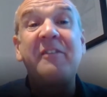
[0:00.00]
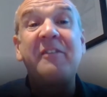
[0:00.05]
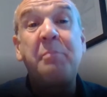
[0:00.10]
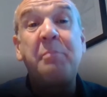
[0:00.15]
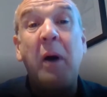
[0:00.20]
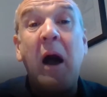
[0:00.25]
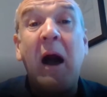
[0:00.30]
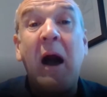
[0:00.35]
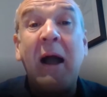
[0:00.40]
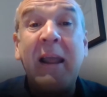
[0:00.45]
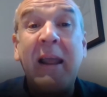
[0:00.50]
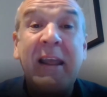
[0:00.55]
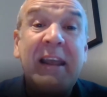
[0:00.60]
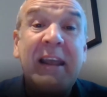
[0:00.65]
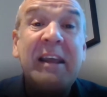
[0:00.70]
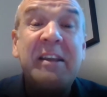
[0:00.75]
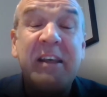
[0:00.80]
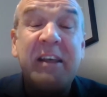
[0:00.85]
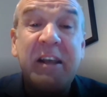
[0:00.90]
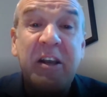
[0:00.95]
pie
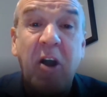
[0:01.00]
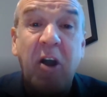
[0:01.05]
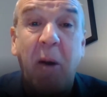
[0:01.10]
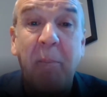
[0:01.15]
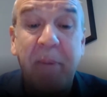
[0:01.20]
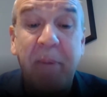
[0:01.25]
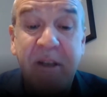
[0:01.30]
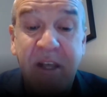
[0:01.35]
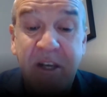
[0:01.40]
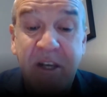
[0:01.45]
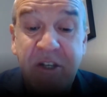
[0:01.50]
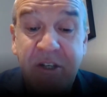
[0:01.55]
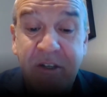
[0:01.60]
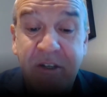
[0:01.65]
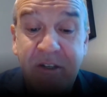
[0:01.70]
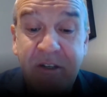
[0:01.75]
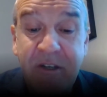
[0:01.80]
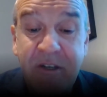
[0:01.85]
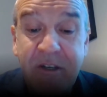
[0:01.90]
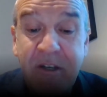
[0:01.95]
eating competition
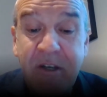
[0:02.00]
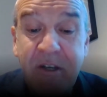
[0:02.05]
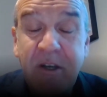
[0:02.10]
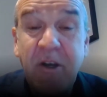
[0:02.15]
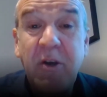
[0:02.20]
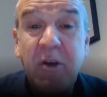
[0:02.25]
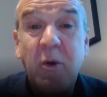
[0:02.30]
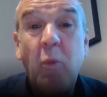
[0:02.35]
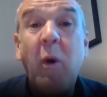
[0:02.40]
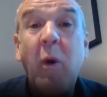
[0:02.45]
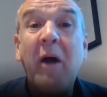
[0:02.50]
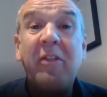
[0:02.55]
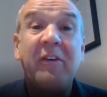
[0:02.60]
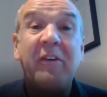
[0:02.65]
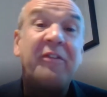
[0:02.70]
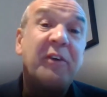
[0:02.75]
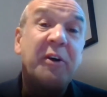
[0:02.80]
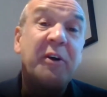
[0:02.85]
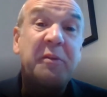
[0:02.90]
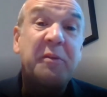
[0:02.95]
where the
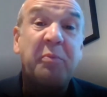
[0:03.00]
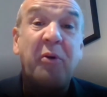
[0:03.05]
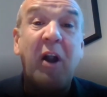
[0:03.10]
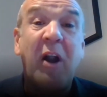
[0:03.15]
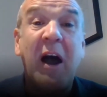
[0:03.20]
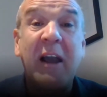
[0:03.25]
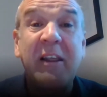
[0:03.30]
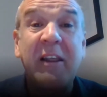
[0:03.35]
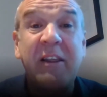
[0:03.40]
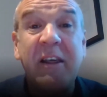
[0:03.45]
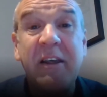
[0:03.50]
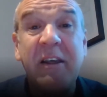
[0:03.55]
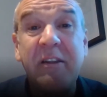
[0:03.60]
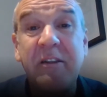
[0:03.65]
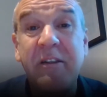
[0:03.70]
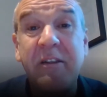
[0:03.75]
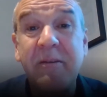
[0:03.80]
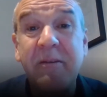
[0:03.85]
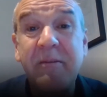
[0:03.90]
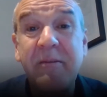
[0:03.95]
first prize
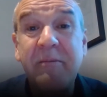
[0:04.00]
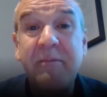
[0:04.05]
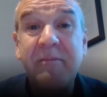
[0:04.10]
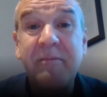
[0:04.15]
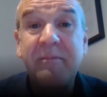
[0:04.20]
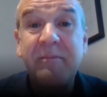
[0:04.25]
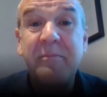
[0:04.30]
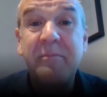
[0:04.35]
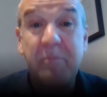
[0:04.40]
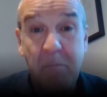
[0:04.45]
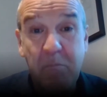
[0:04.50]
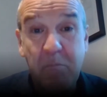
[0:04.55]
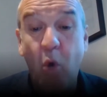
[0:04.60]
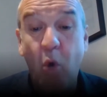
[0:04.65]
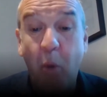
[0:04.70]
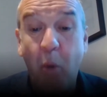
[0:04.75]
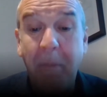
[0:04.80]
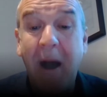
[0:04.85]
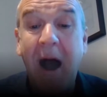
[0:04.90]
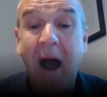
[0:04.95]
is
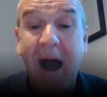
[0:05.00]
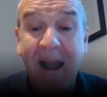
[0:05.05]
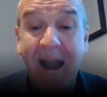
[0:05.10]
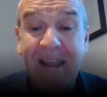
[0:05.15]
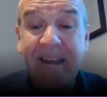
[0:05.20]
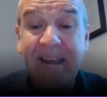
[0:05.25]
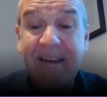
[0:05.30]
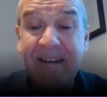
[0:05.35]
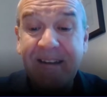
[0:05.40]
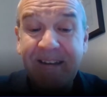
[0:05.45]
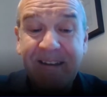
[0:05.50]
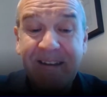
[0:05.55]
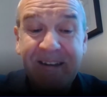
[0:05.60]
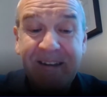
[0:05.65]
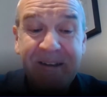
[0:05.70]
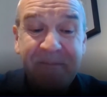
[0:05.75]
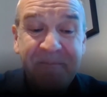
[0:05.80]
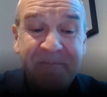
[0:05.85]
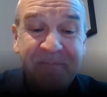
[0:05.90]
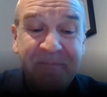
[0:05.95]
more pie.
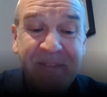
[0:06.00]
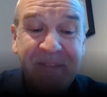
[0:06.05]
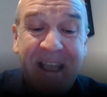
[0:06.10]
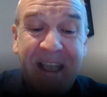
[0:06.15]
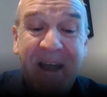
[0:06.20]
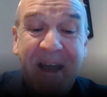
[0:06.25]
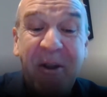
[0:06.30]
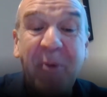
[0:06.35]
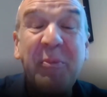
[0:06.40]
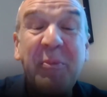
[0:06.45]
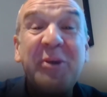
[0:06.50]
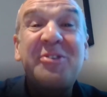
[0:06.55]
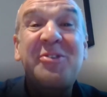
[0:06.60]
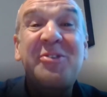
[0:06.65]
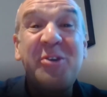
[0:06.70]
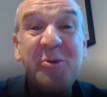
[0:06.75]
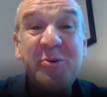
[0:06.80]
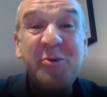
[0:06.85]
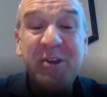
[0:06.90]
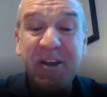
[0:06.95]
And almost
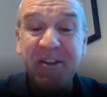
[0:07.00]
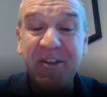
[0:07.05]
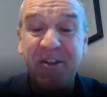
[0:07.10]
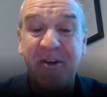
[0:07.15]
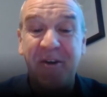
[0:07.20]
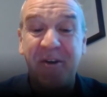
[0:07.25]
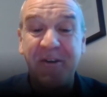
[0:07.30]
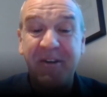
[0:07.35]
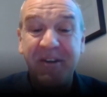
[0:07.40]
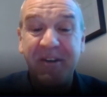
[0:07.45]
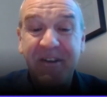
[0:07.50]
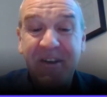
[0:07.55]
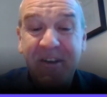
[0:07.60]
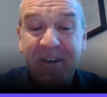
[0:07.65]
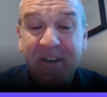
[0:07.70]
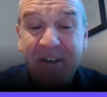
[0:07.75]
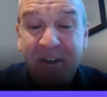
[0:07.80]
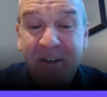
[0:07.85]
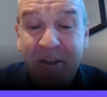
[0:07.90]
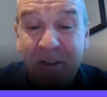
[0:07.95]
2 years on,
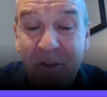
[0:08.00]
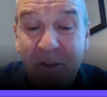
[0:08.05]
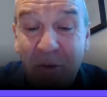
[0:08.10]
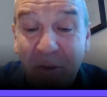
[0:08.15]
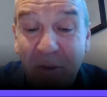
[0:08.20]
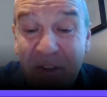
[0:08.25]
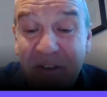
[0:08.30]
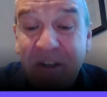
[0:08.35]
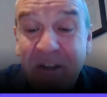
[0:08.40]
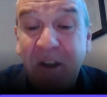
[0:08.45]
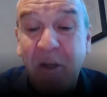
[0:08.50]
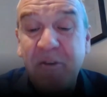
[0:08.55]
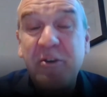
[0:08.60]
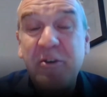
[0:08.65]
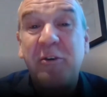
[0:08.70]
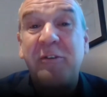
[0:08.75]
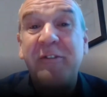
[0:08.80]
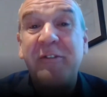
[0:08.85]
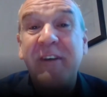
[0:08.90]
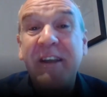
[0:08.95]
you're still on
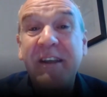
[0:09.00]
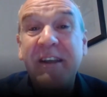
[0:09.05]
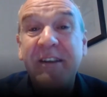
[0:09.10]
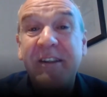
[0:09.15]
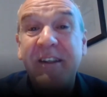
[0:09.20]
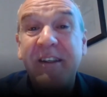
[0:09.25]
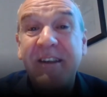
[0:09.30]
your feet,